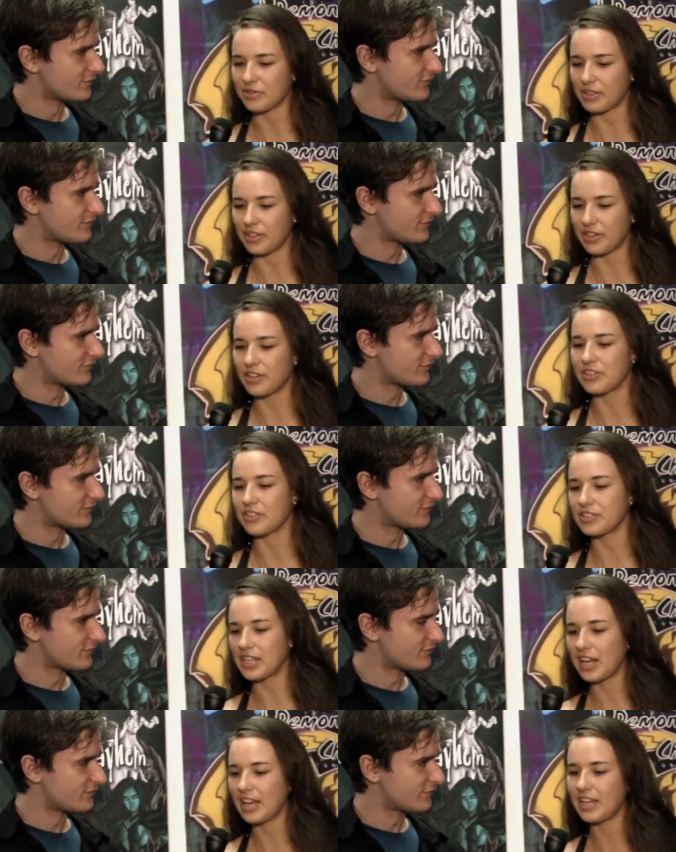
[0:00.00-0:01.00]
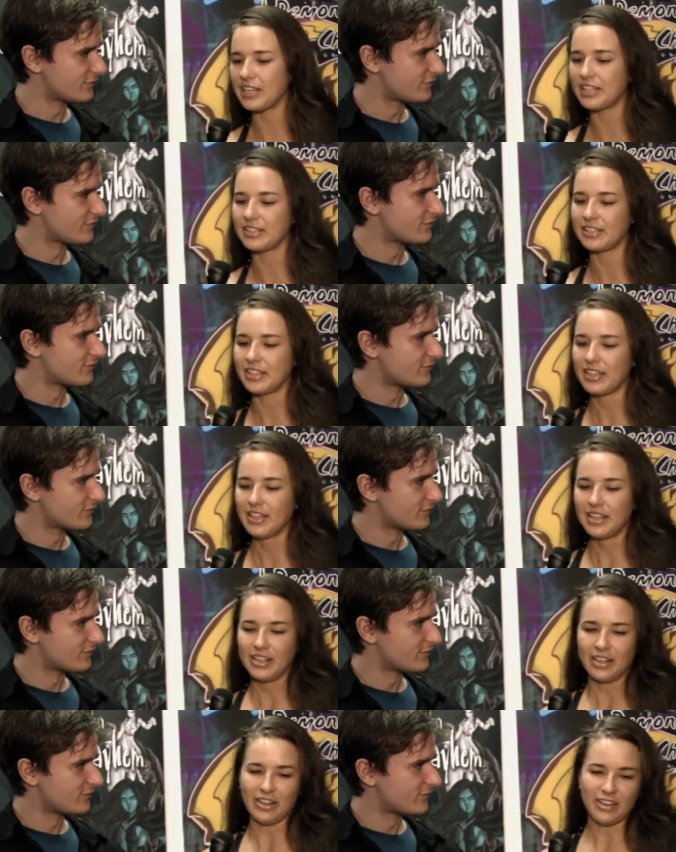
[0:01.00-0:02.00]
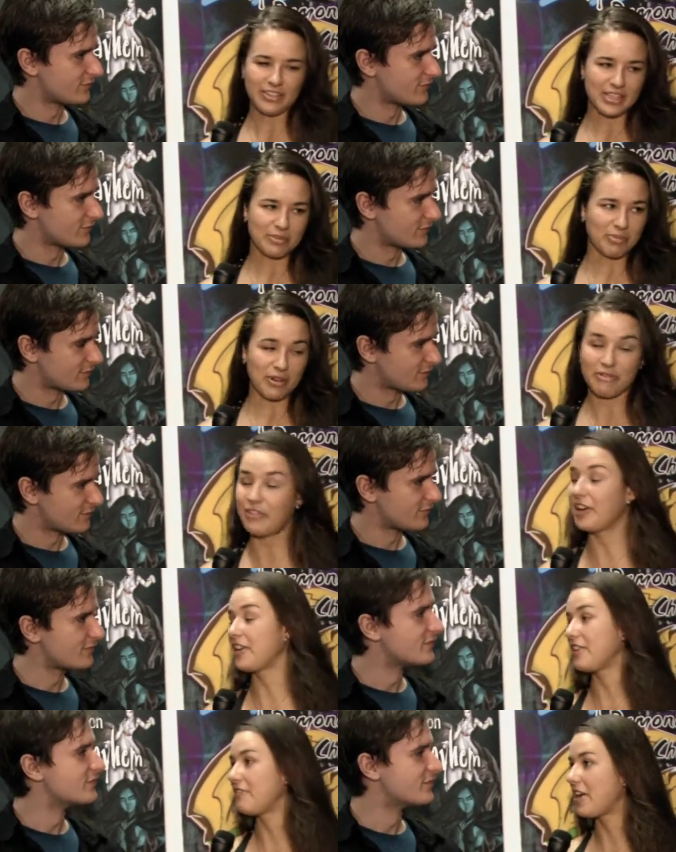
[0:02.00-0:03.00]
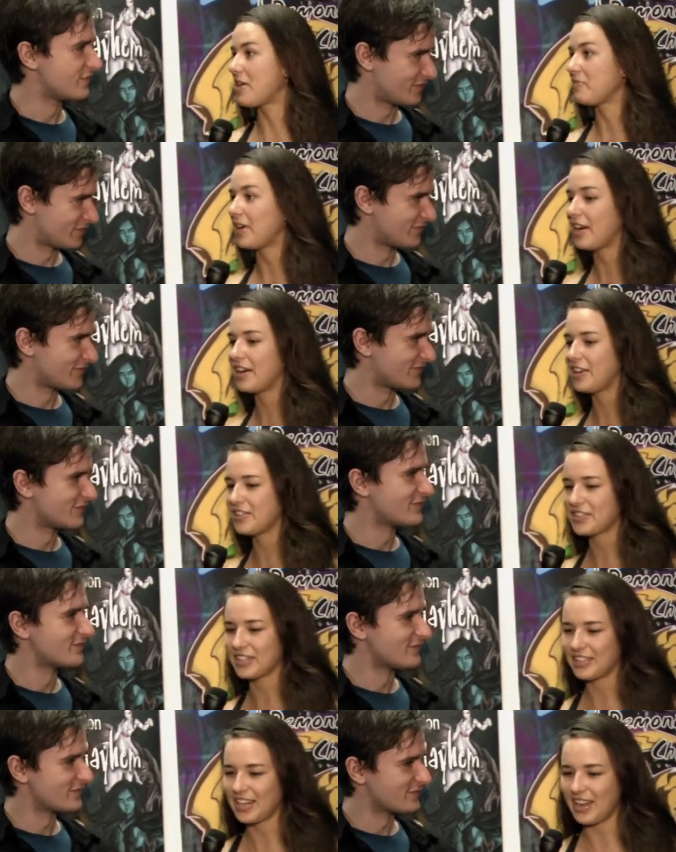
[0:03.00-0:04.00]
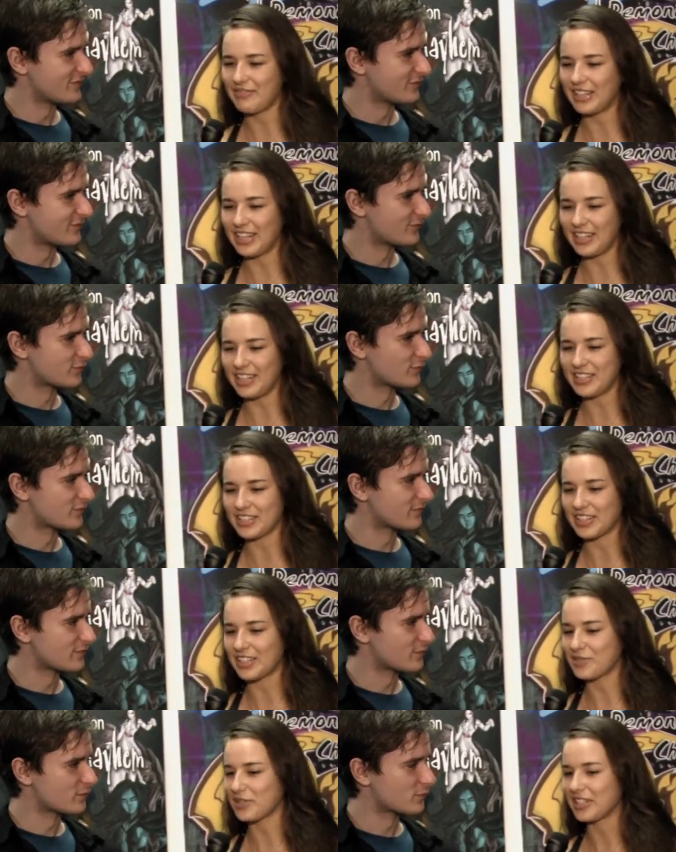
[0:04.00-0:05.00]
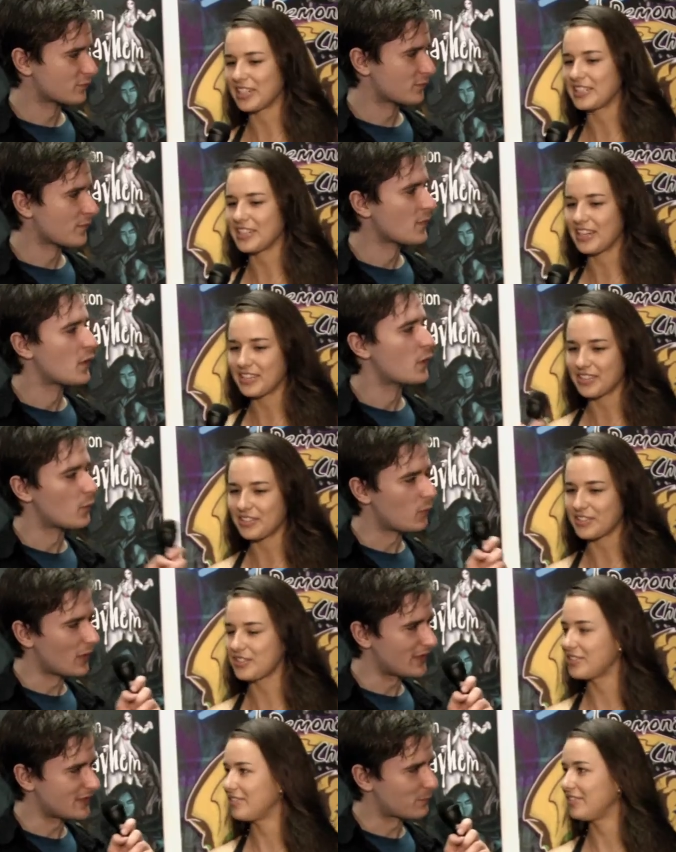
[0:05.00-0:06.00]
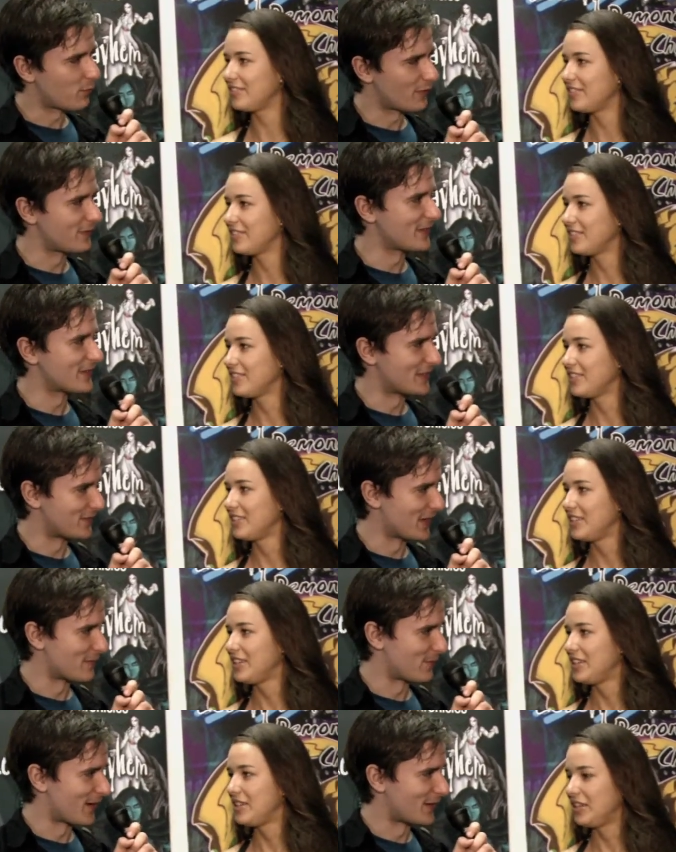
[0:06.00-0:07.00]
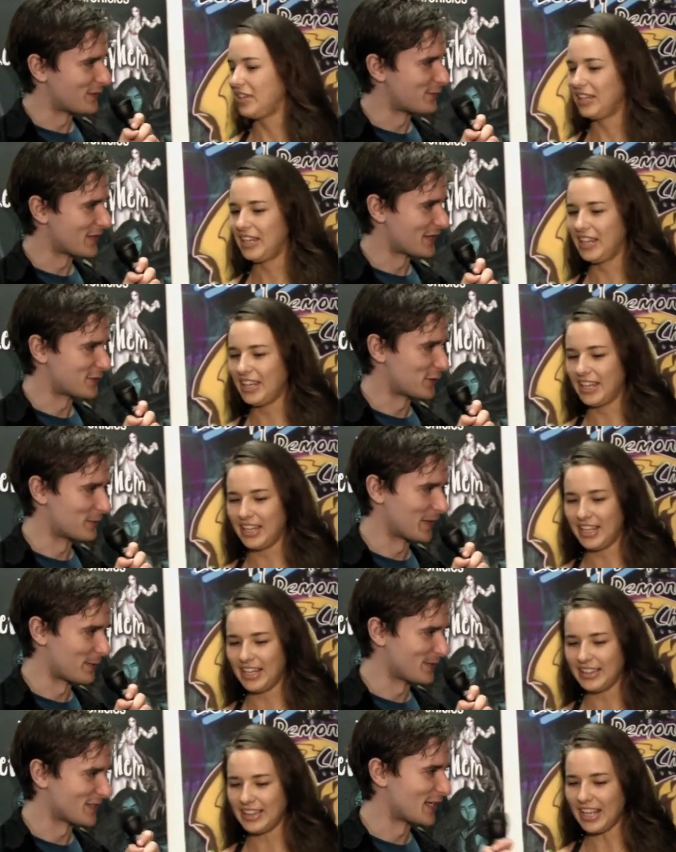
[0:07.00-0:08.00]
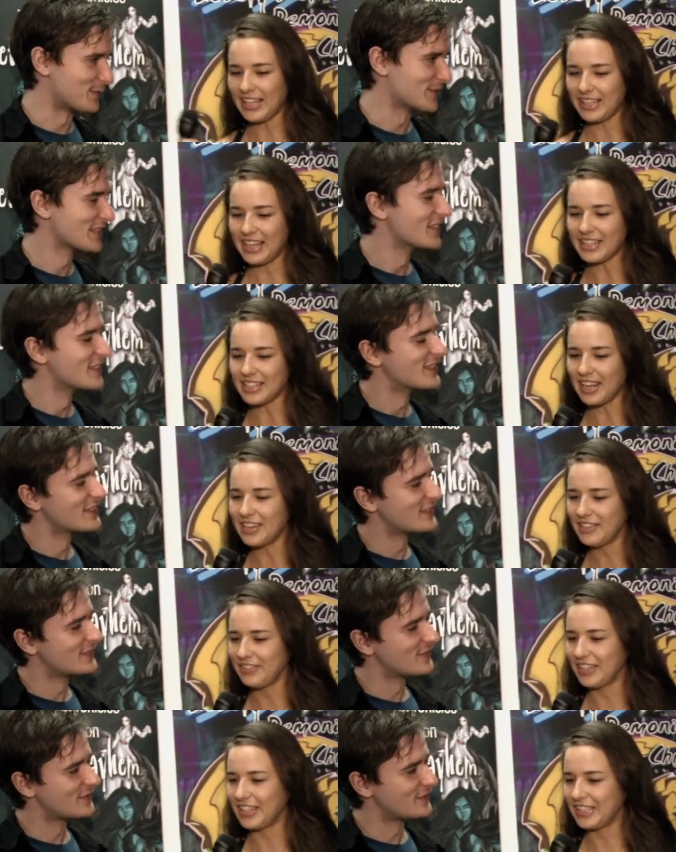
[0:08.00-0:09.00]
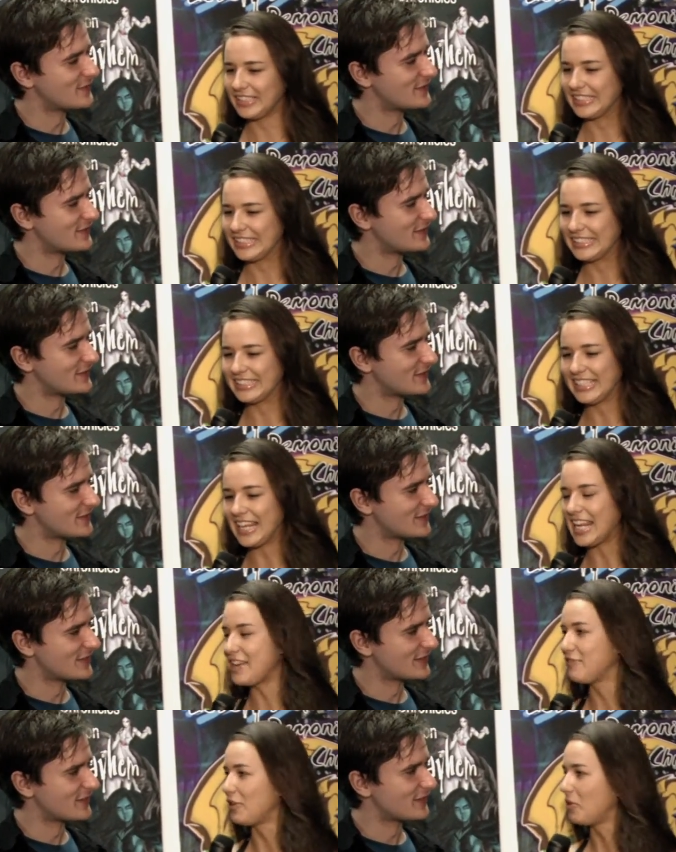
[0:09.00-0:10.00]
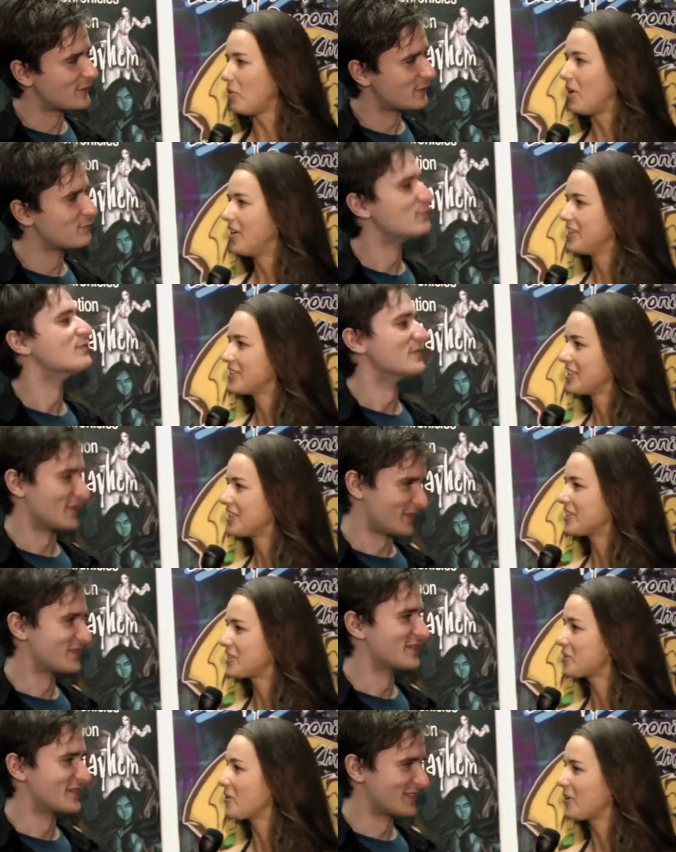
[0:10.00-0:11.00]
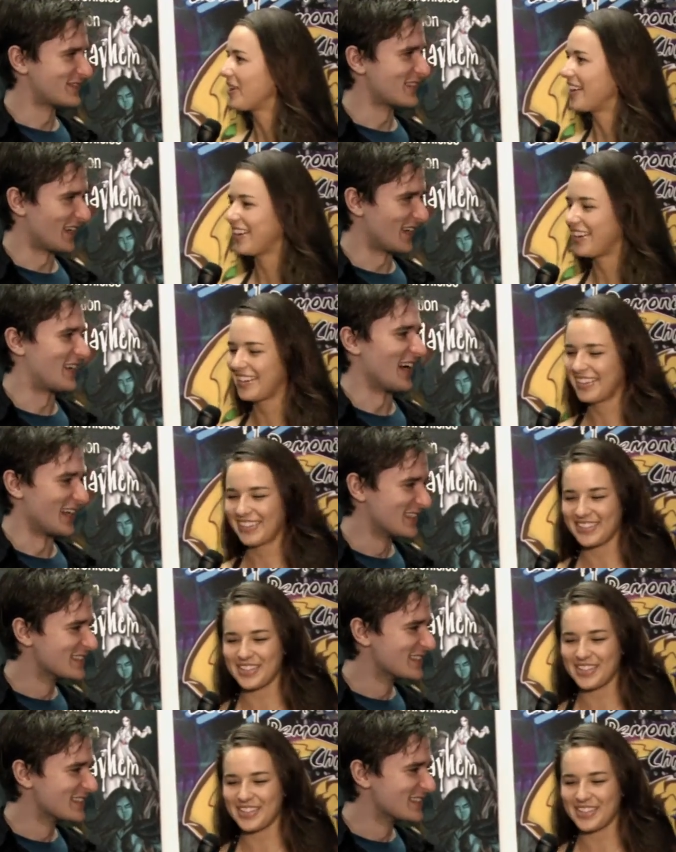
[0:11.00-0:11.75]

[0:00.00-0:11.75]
Speaker 1: is with her and her dad and all these Porphyrian vampires, and I mean, it, it just gets really intense. There's
Speaker 2: what is a Porphyrian vampire? You used that term a couple times. Uh,
Speaker 1: that's kind of a, uh, the evil ones in the story. Okay.